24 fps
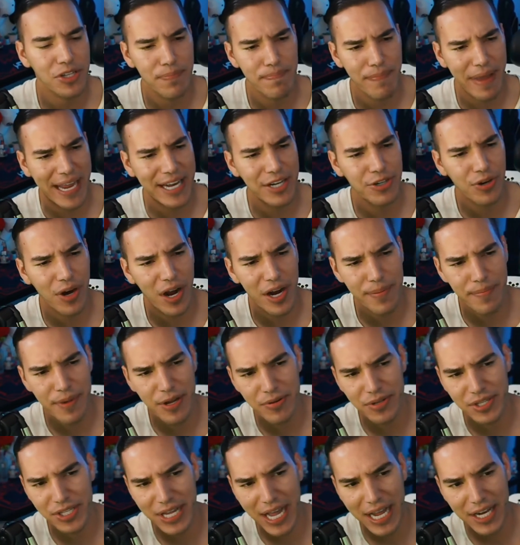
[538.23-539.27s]
main draw to me,
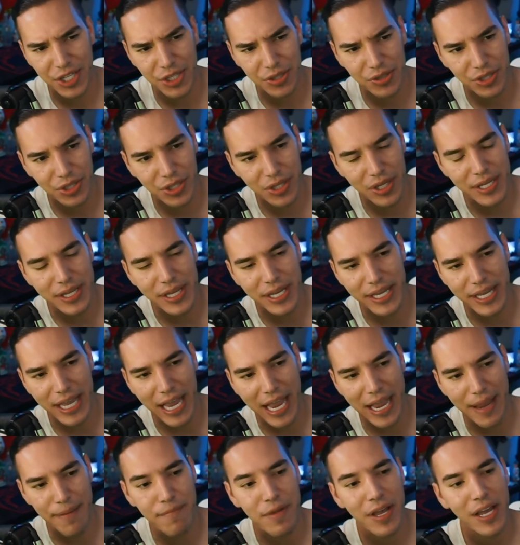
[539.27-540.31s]
was that she was good at the game